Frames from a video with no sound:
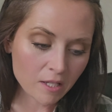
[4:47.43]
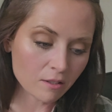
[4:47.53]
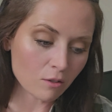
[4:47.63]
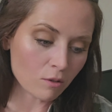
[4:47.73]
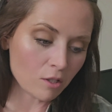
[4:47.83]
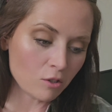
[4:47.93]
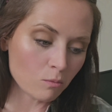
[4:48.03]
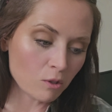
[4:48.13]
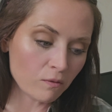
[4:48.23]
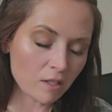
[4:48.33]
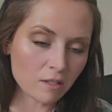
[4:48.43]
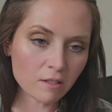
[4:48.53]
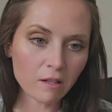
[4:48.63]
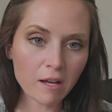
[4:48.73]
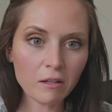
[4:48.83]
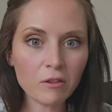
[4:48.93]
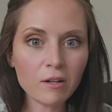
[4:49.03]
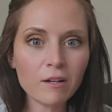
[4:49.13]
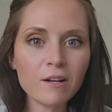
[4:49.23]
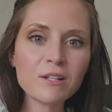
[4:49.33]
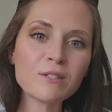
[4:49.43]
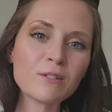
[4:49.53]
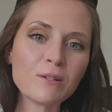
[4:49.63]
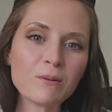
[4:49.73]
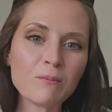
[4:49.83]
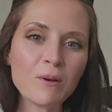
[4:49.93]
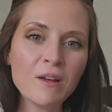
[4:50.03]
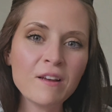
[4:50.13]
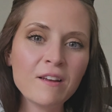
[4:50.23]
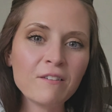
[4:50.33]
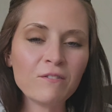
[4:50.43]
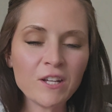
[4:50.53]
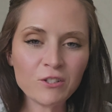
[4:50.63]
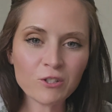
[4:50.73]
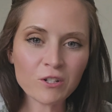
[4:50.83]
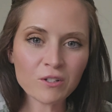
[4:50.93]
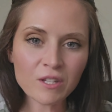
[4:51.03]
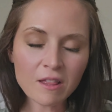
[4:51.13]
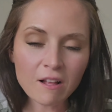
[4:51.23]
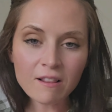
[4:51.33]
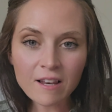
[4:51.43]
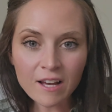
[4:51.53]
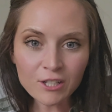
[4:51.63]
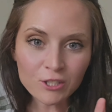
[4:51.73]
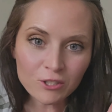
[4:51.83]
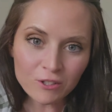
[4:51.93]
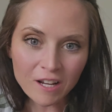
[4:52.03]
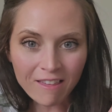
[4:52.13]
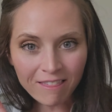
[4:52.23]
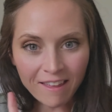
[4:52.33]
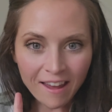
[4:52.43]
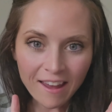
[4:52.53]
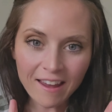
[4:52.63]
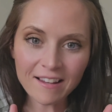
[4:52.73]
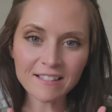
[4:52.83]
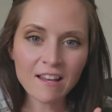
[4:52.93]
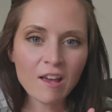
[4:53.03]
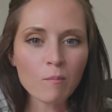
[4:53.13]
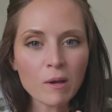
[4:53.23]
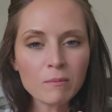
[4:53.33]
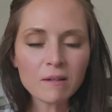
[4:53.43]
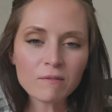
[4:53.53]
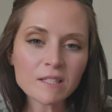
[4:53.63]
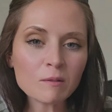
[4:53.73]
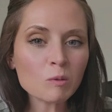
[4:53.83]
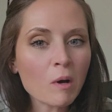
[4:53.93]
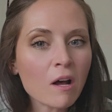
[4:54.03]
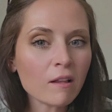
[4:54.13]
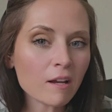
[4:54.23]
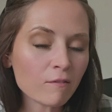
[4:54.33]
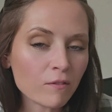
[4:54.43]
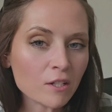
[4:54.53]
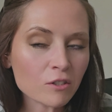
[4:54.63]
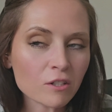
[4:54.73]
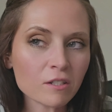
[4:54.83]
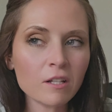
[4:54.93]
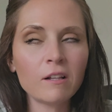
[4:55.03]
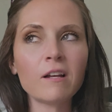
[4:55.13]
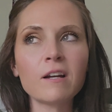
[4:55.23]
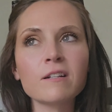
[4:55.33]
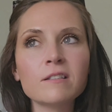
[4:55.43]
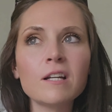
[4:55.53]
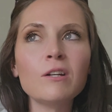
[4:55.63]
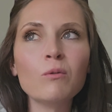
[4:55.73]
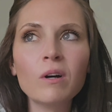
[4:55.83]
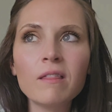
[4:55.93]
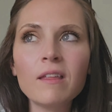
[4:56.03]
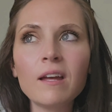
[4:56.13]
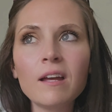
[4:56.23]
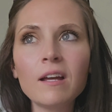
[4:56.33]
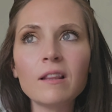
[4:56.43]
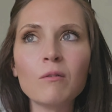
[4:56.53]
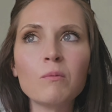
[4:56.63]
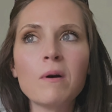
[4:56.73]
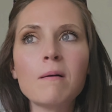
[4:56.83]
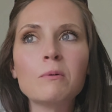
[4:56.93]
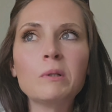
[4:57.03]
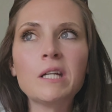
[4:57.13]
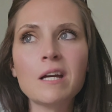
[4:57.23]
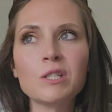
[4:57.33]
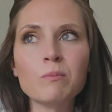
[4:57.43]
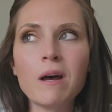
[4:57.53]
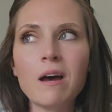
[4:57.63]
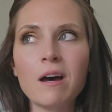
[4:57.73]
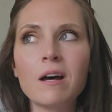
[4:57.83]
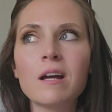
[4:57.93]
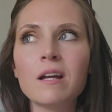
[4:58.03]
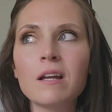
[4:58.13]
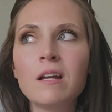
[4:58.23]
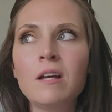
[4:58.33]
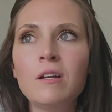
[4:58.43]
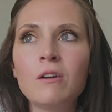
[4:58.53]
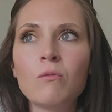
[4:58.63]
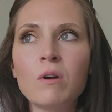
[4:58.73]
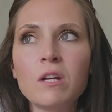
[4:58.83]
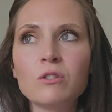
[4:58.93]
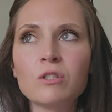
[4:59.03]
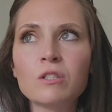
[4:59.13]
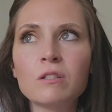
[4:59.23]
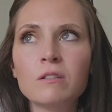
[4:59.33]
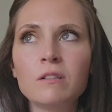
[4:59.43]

So then you're moving into like the custom features and the luxury things, maybe even some spa-like features. Like, I'll tell you one thing that would probably catch my eye, which